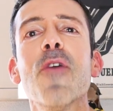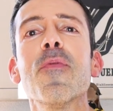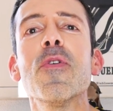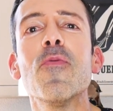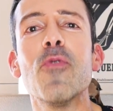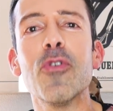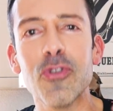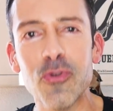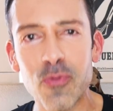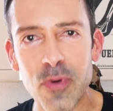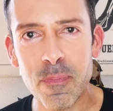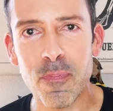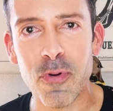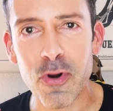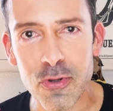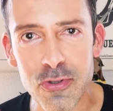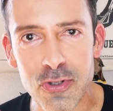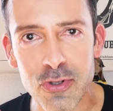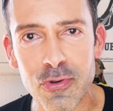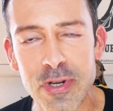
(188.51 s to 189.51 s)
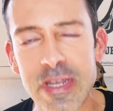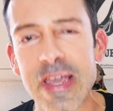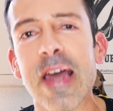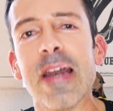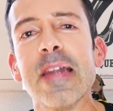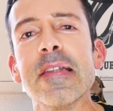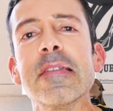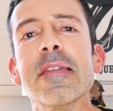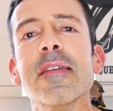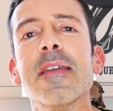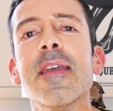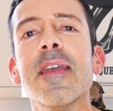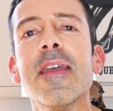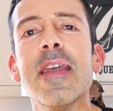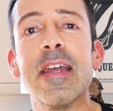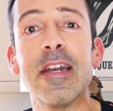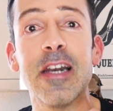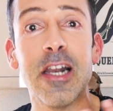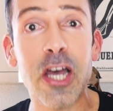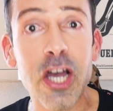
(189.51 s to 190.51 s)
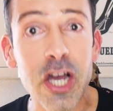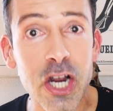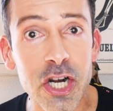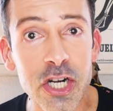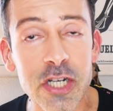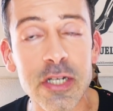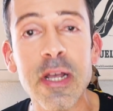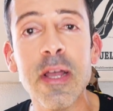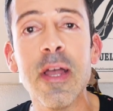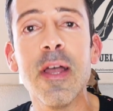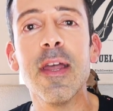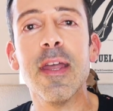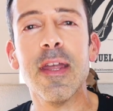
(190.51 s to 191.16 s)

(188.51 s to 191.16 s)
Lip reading: we want to approach reality and learn